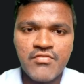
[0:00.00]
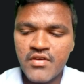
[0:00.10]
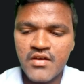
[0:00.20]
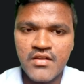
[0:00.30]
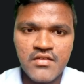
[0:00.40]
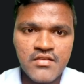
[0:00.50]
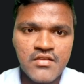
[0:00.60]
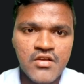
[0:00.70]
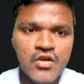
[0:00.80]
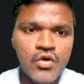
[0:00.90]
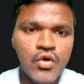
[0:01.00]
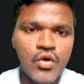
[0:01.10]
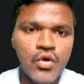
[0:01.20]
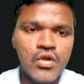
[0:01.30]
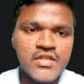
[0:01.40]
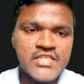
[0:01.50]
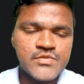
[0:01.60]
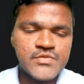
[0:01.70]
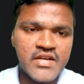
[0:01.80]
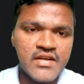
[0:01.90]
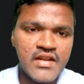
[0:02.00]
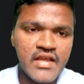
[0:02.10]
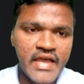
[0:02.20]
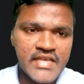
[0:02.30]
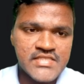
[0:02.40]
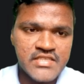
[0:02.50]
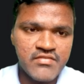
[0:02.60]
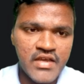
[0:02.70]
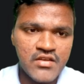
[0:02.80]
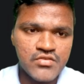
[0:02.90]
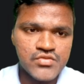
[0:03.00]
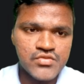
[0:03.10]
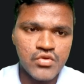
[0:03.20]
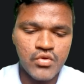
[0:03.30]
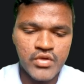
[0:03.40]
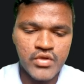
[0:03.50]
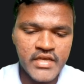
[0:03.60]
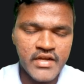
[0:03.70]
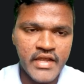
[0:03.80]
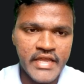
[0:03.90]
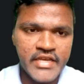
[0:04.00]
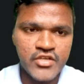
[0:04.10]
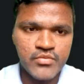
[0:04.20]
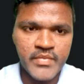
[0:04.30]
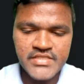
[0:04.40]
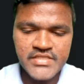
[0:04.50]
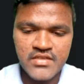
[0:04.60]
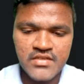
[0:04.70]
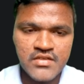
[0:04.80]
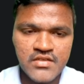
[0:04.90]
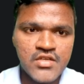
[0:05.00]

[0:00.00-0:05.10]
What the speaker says: for all this particular ASCII values. So here I need to mention.